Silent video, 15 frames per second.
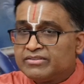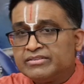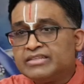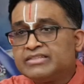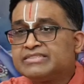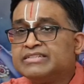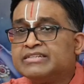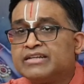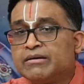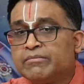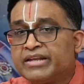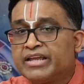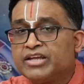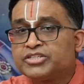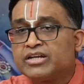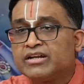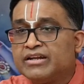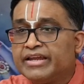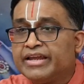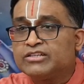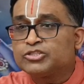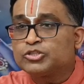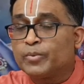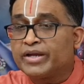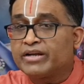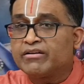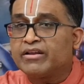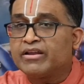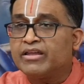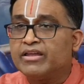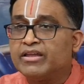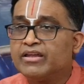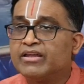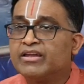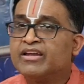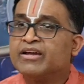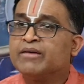this determination leads to victory,